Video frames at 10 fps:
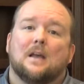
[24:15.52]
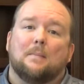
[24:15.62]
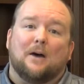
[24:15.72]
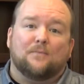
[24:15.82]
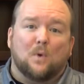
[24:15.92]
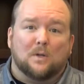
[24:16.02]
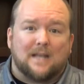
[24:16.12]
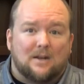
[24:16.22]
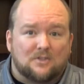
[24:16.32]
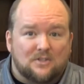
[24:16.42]
About
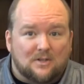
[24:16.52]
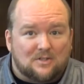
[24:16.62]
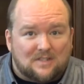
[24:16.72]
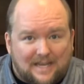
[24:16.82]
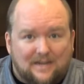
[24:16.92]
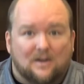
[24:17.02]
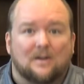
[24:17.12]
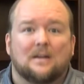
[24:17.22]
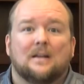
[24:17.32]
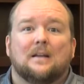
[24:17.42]
4,000 years
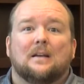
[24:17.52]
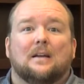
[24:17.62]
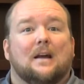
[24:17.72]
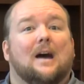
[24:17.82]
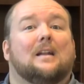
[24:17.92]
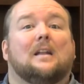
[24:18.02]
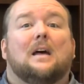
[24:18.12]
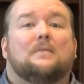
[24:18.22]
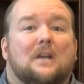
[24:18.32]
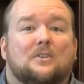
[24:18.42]
later, God
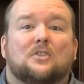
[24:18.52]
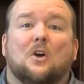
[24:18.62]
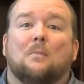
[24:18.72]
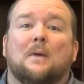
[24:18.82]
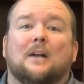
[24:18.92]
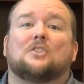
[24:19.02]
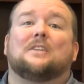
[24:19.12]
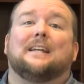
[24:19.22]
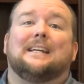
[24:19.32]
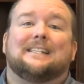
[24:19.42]
loved us so much
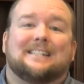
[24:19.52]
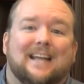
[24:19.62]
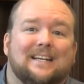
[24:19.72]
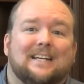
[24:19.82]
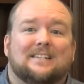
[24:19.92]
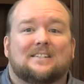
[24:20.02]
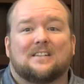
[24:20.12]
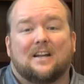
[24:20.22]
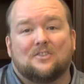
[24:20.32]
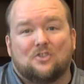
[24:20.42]
that he sent his
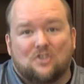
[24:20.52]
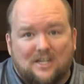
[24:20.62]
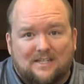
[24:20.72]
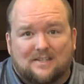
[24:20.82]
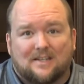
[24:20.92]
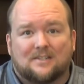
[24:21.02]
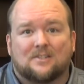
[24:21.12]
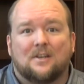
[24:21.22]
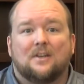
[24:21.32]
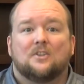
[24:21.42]
son
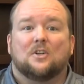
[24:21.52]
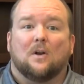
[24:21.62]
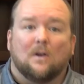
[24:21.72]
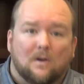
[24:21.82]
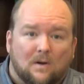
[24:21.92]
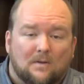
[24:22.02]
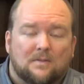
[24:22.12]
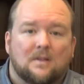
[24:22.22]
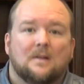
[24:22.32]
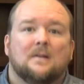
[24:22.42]
Jesus to
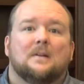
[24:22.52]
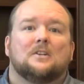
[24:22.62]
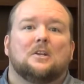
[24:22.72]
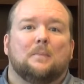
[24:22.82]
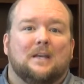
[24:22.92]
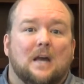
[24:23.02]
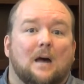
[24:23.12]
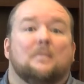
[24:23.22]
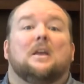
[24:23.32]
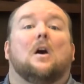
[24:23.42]
earth to
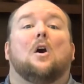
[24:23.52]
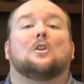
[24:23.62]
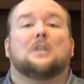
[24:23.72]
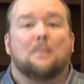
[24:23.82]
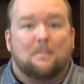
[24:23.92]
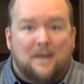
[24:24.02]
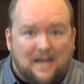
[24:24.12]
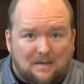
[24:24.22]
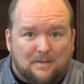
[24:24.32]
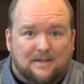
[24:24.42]
become the ultimate
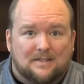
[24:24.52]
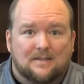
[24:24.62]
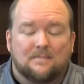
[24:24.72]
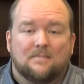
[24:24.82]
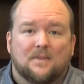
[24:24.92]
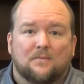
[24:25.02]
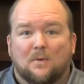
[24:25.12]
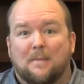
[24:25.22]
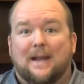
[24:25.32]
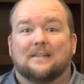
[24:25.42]
payment
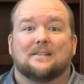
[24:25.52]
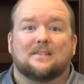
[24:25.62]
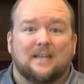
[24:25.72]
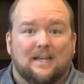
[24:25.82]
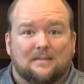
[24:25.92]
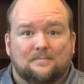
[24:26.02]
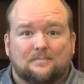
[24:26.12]
for man's sin.